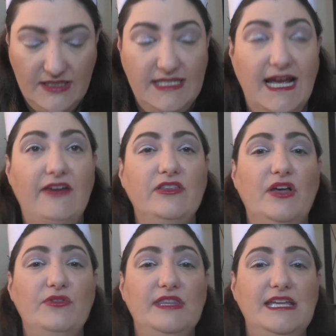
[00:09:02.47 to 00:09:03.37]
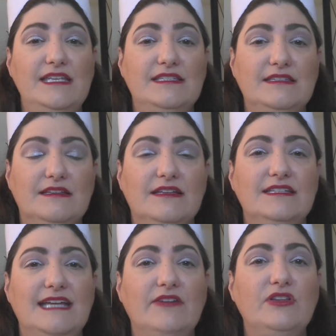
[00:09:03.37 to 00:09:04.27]
Download
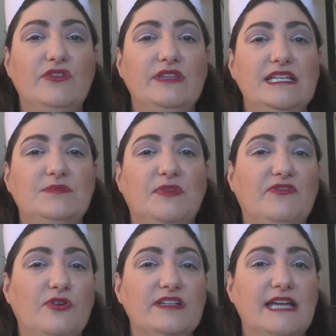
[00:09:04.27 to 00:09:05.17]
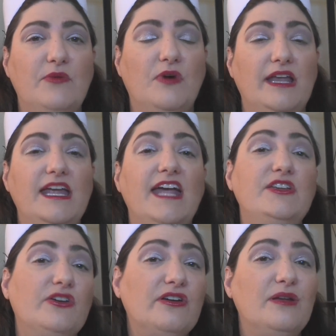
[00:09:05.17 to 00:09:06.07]
these before day 1, and
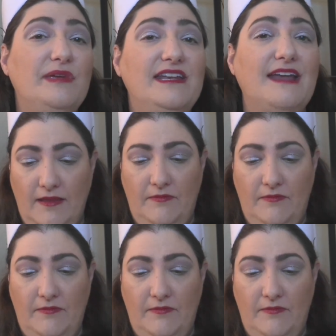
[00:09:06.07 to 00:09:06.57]
you're going to be.